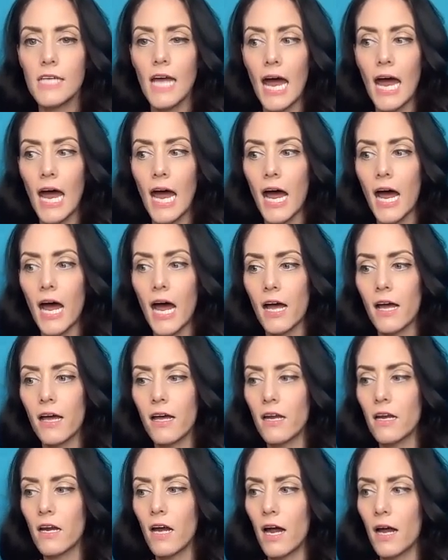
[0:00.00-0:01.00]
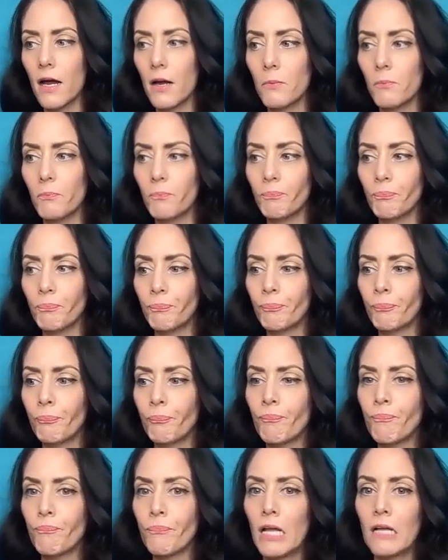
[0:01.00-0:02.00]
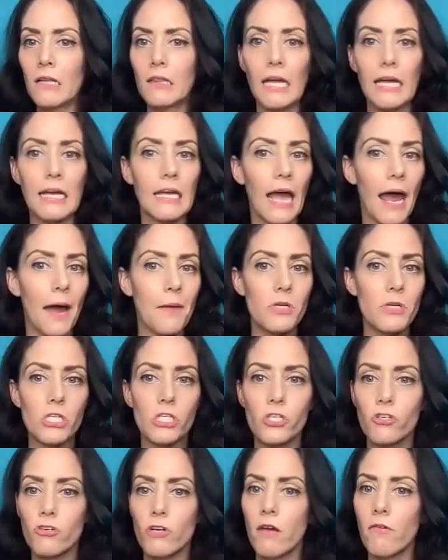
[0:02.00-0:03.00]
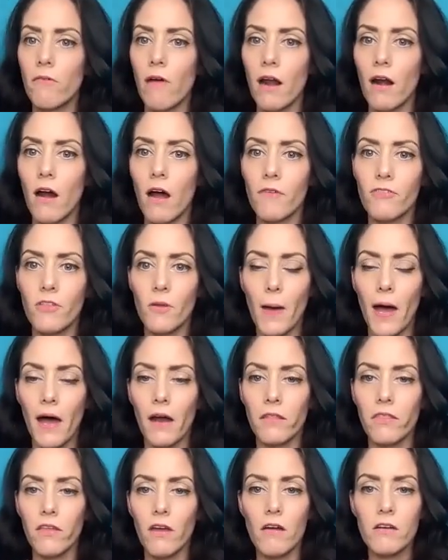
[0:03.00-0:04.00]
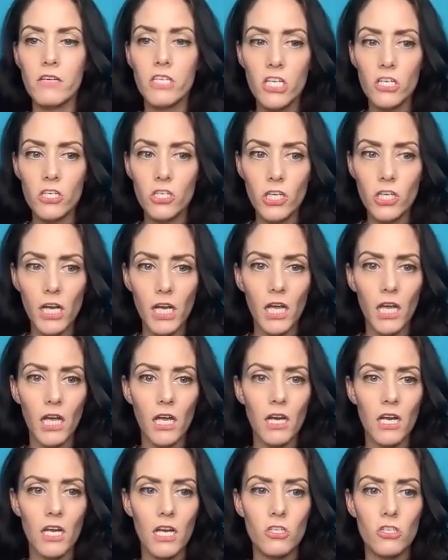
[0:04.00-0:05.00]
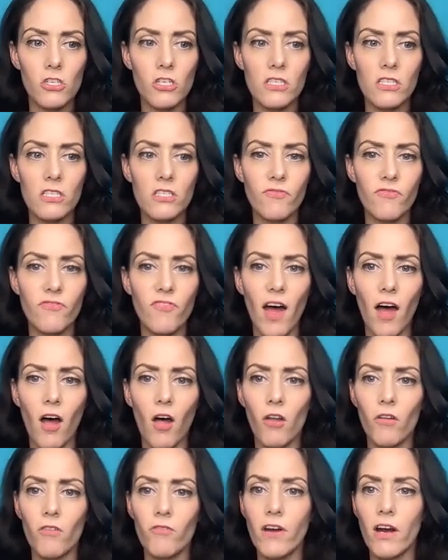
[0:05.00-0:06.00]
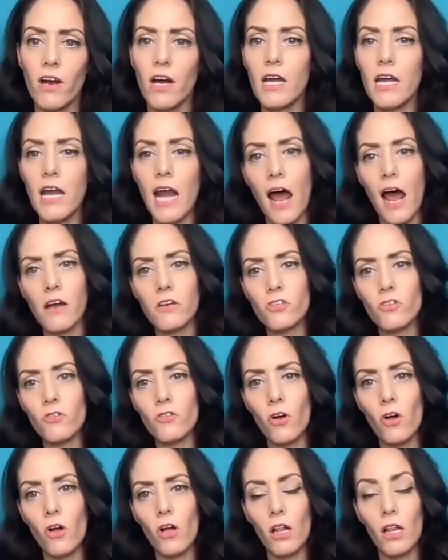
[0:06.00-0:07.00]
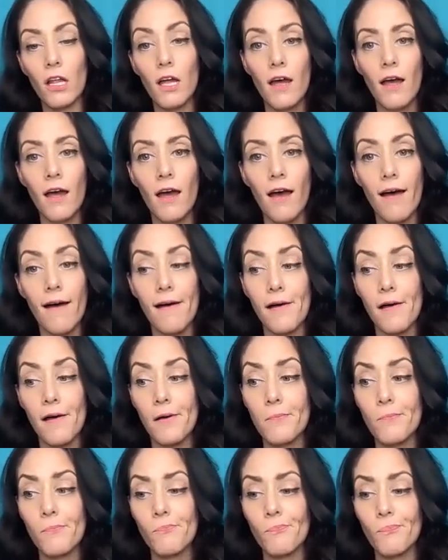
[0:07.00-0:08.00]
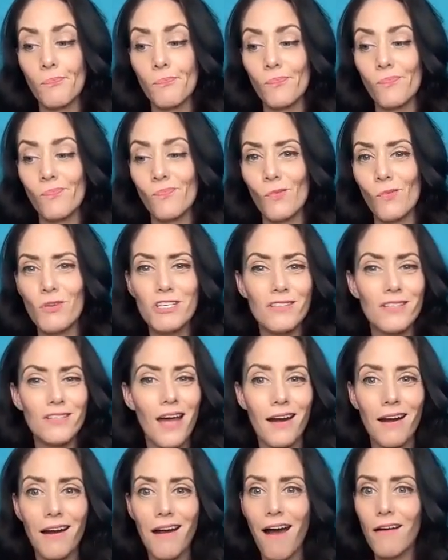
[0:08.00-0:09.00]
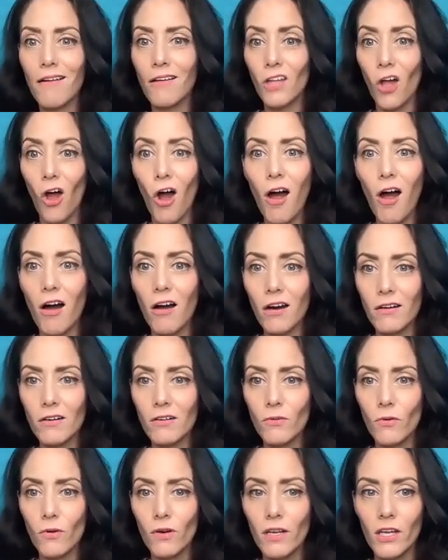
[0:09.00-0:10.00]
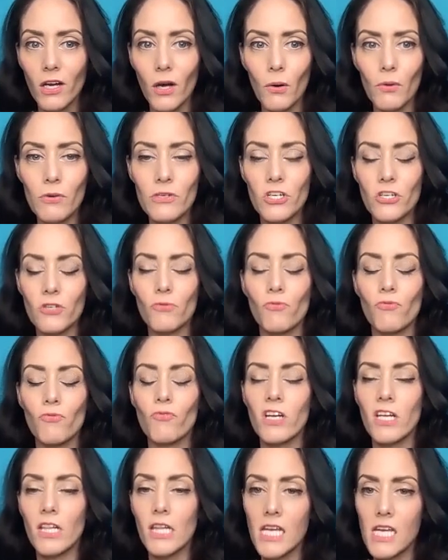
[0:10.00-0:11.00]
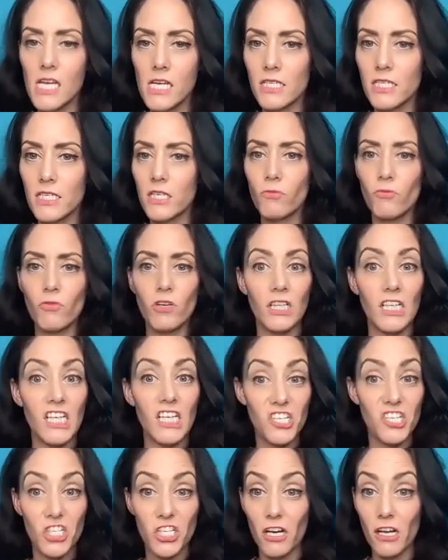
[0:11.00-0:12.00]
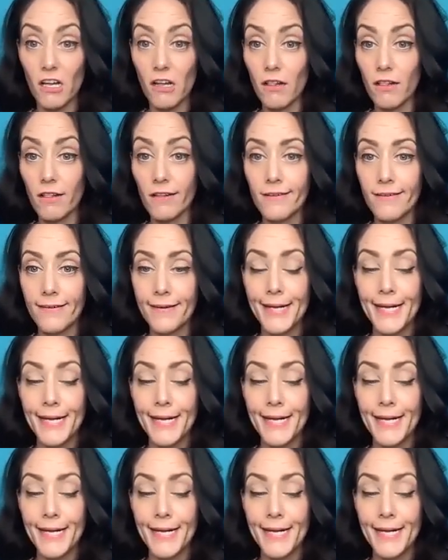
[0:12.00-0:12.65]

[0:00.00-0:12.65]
had, um, like chemistry right off the bat of the audition. It just felt very natural. Um, and we just kind of got along, you know, it was just really easy, really yeah. chill.